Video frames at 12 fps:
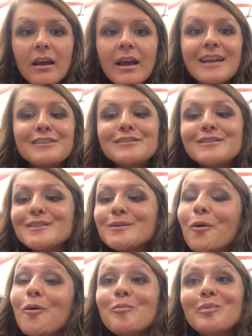It's
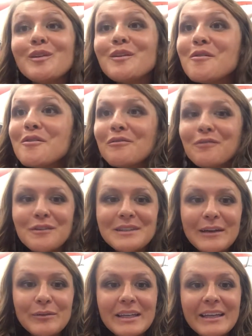so beautiful
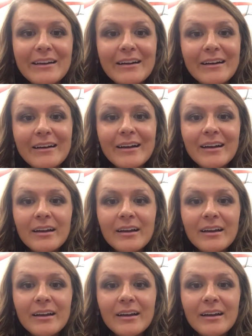down here.